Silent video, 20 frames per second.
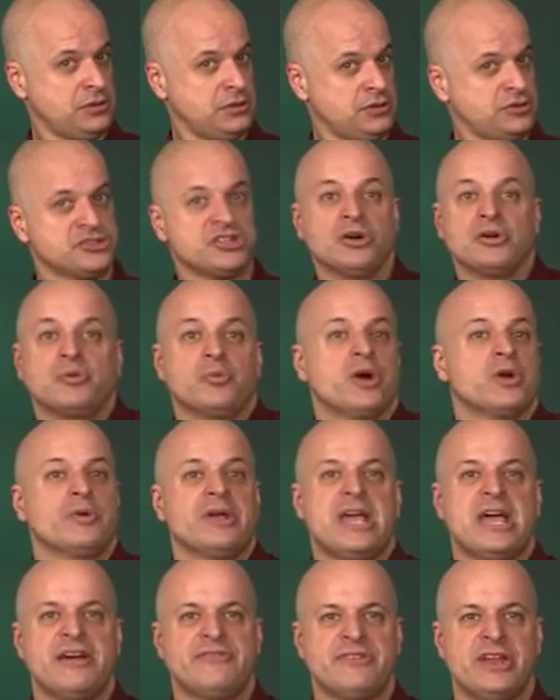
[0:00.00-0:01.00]
So what do we
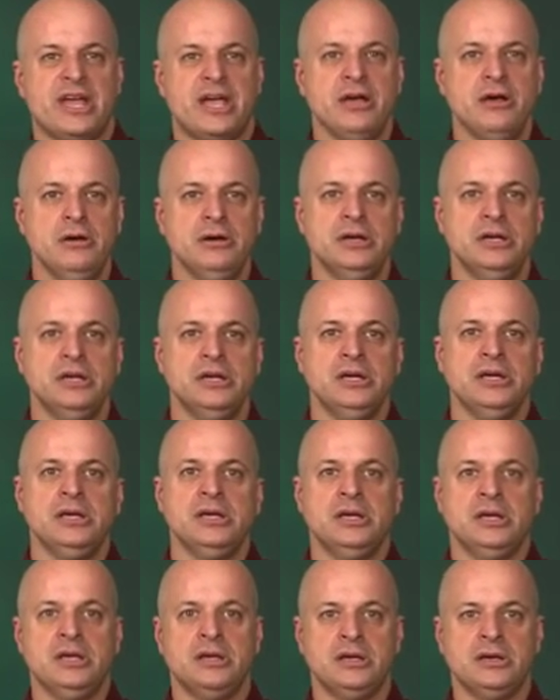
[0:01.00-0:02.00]
have now?
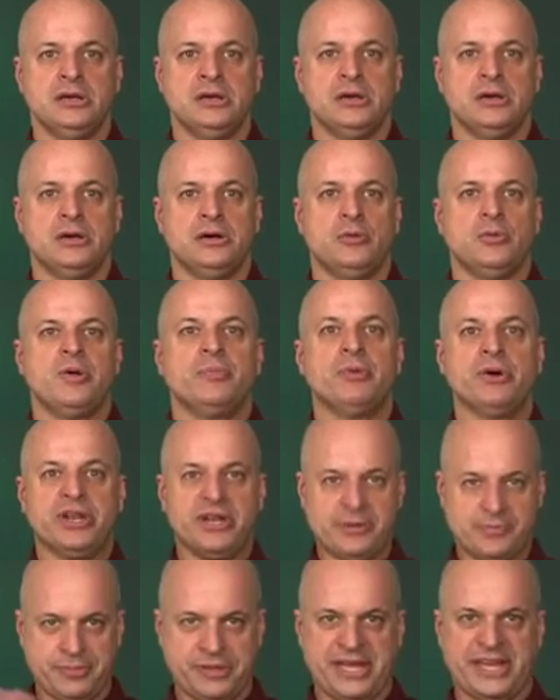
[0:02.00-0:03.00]
We put
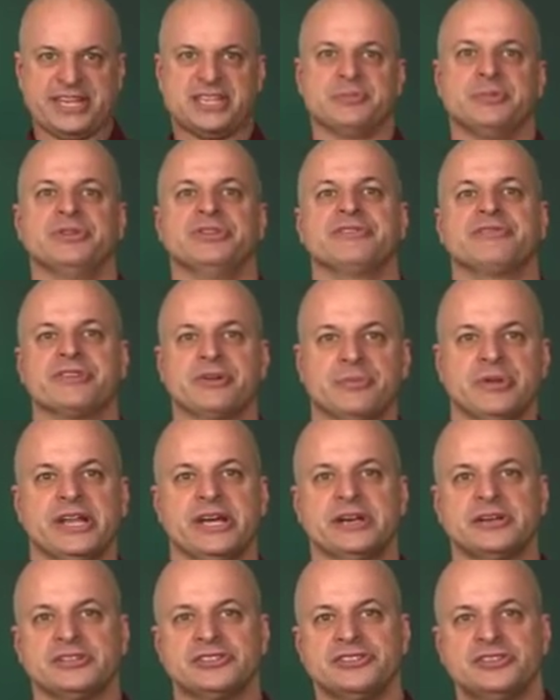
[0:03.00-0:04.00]
in implantable
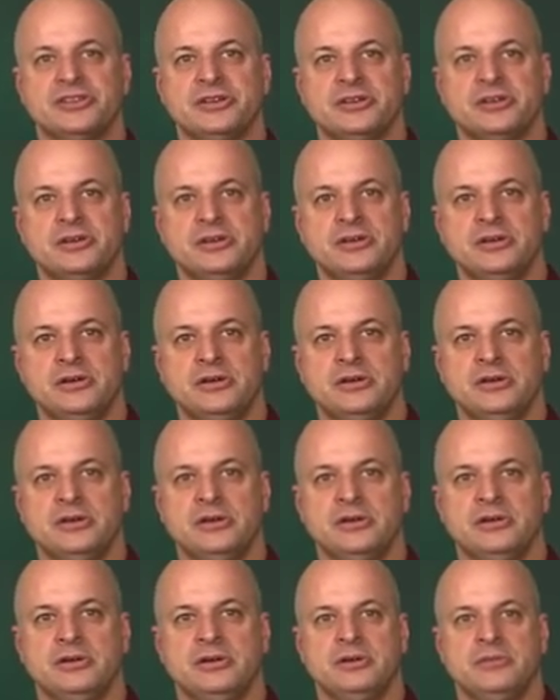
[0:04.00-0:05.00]
defibrillators
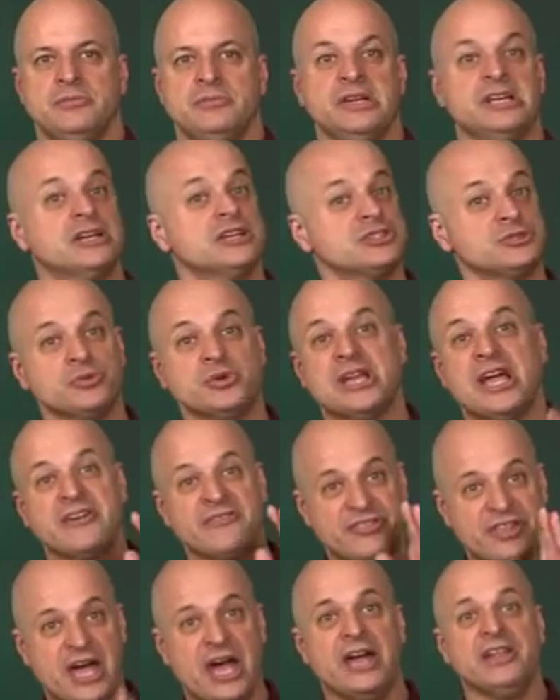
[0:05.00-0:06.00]
because we have
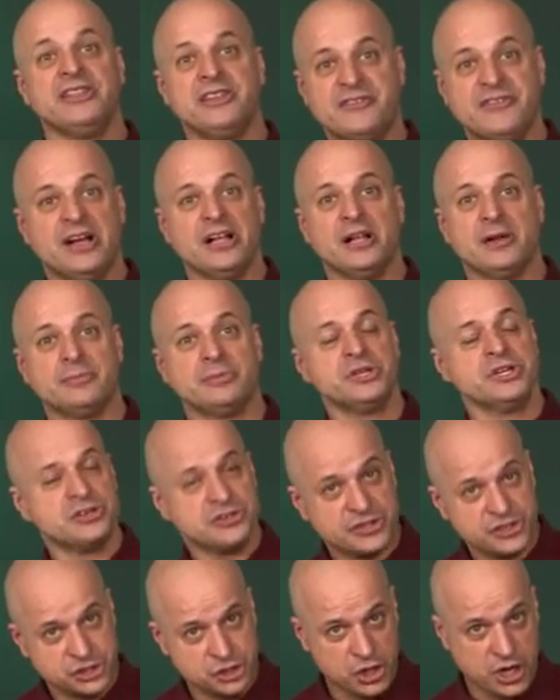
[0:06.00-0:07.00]
not developed
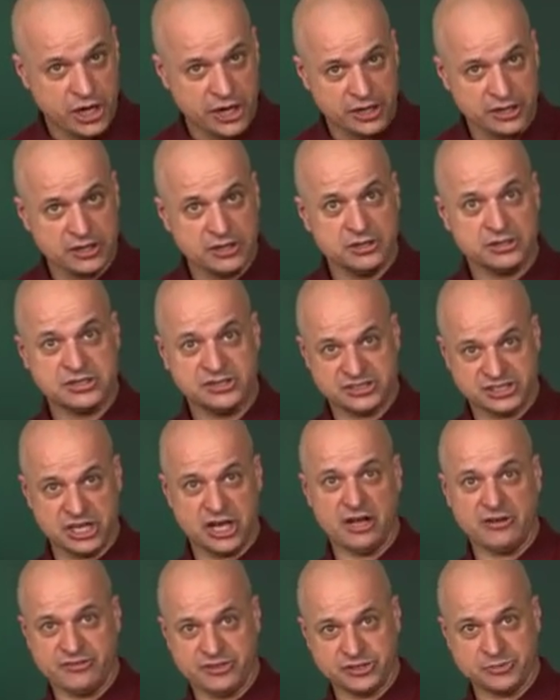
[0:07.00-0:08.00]
the drug to
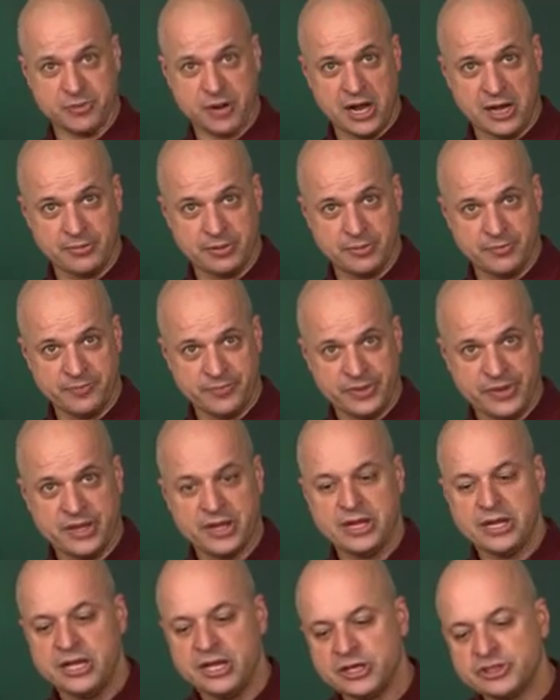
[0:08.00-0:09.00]
solve this problem.
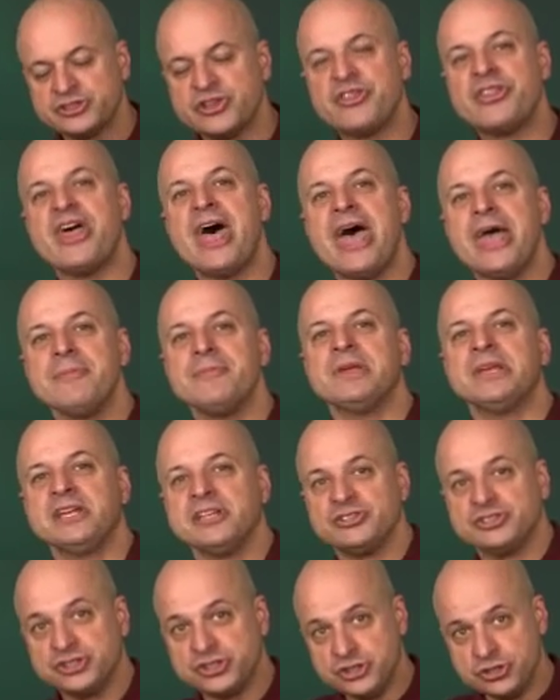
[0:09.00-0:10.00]
So that
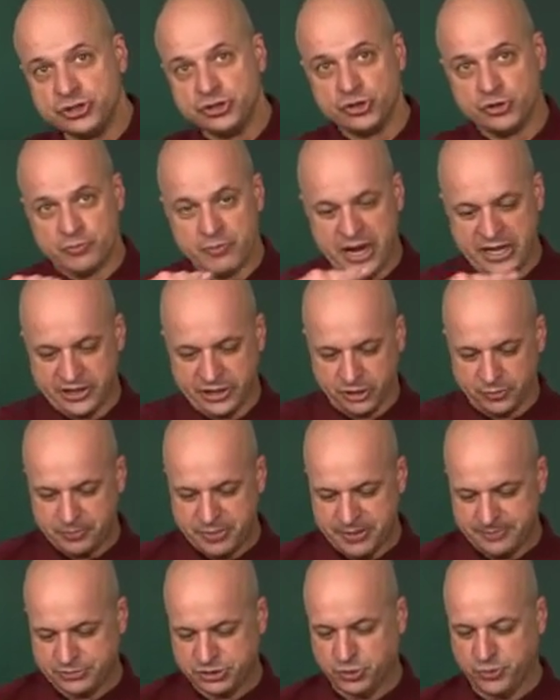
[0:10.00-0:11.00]
means you, my little
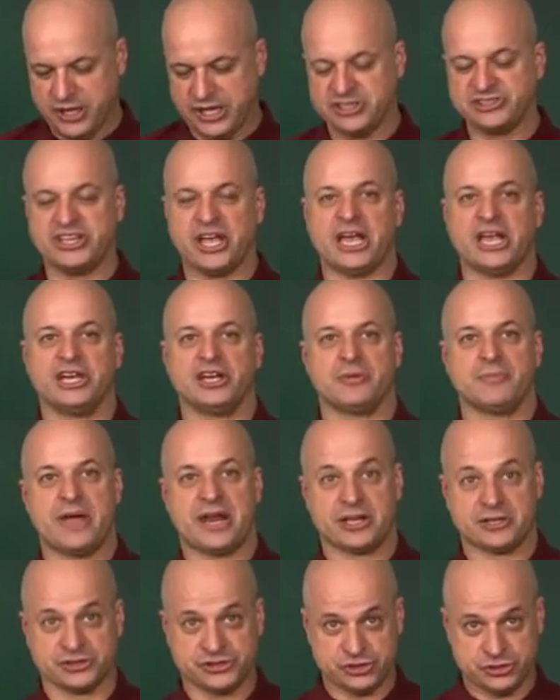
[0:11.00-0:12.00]
pipsqueak second-year
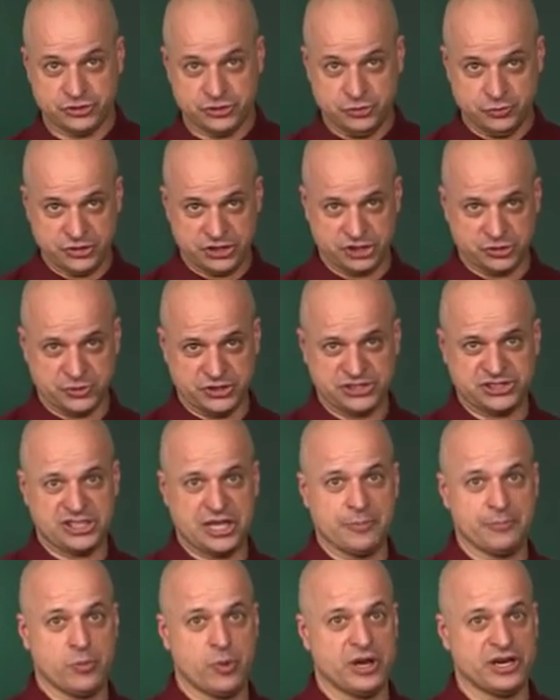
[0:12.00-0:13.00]
medical student, which is what
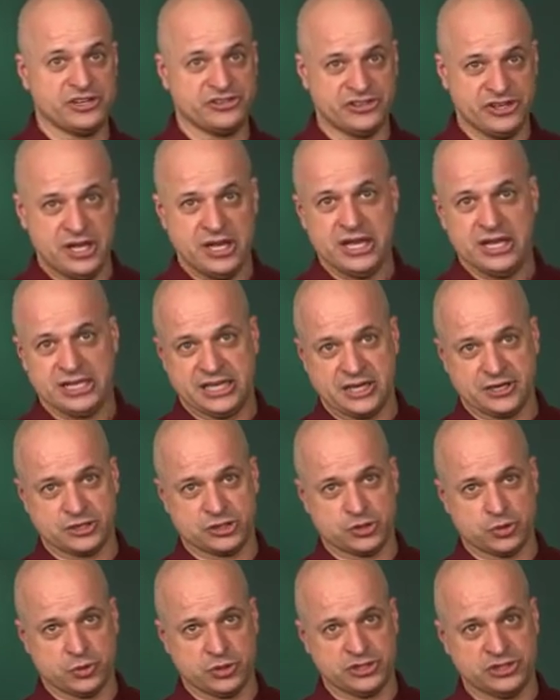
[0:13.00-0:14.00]
step one is
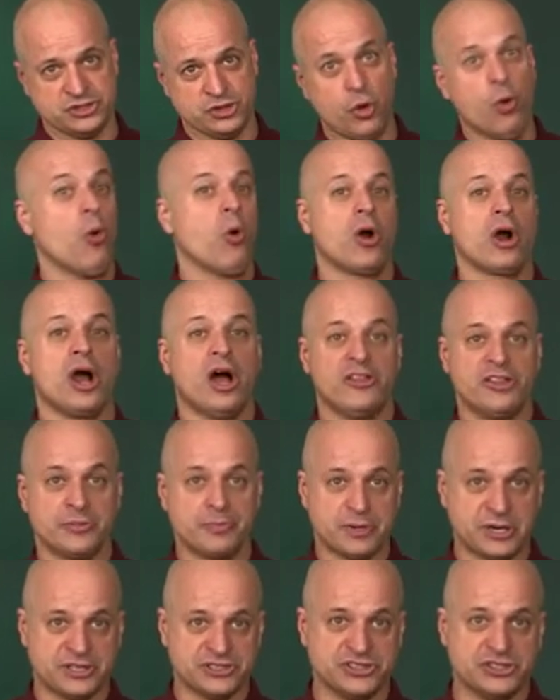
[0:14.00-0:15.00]
geared towards, or other
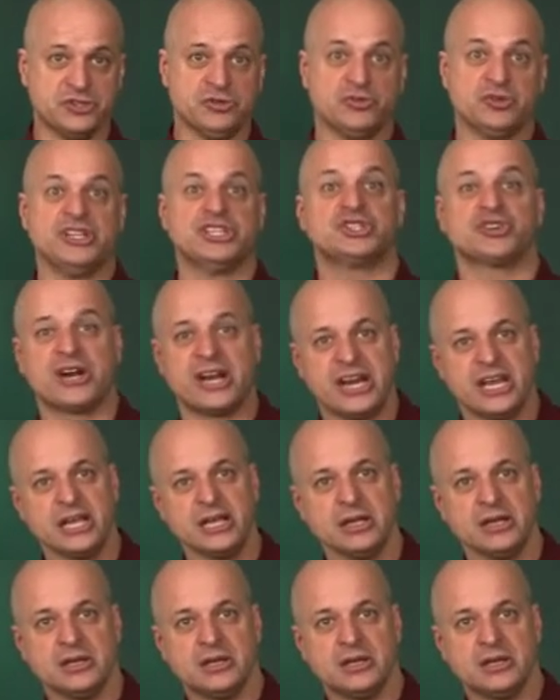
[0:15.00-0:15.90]
person retraining,